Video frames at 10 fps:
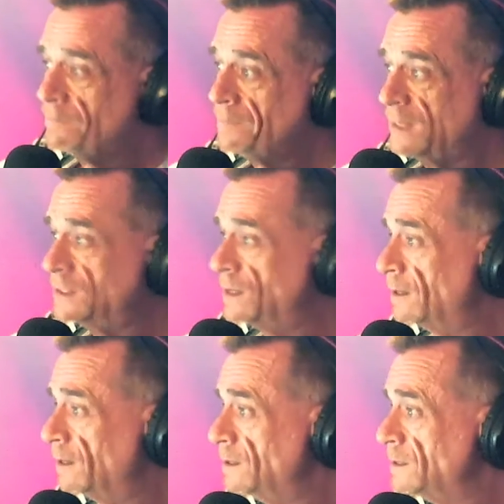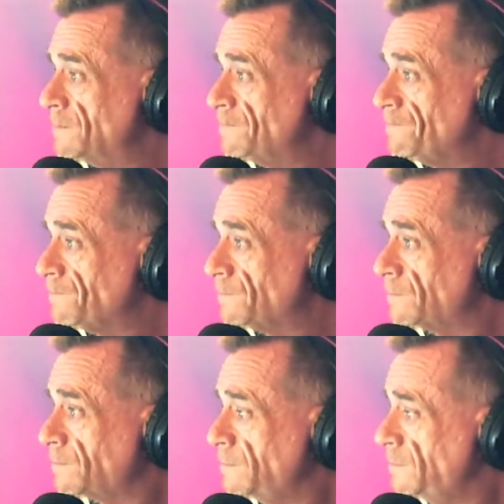That's all it is.
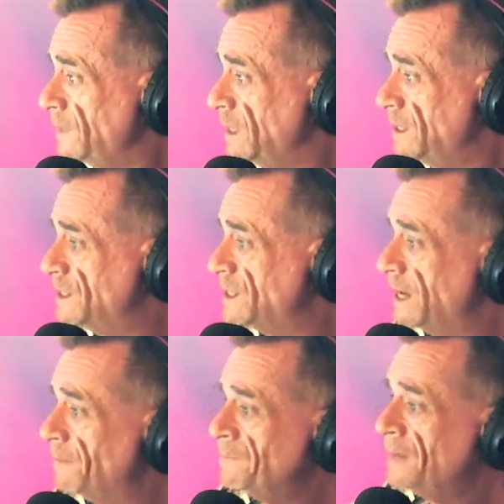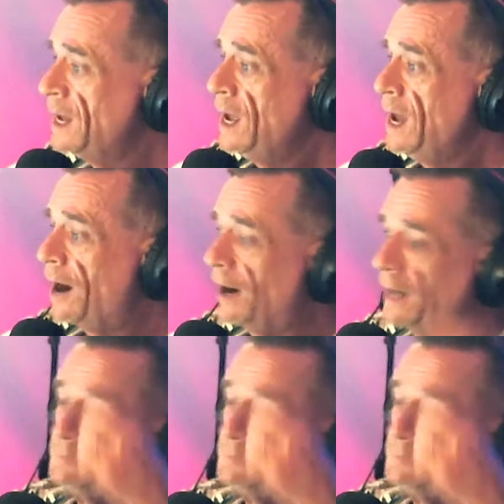Insane. All right.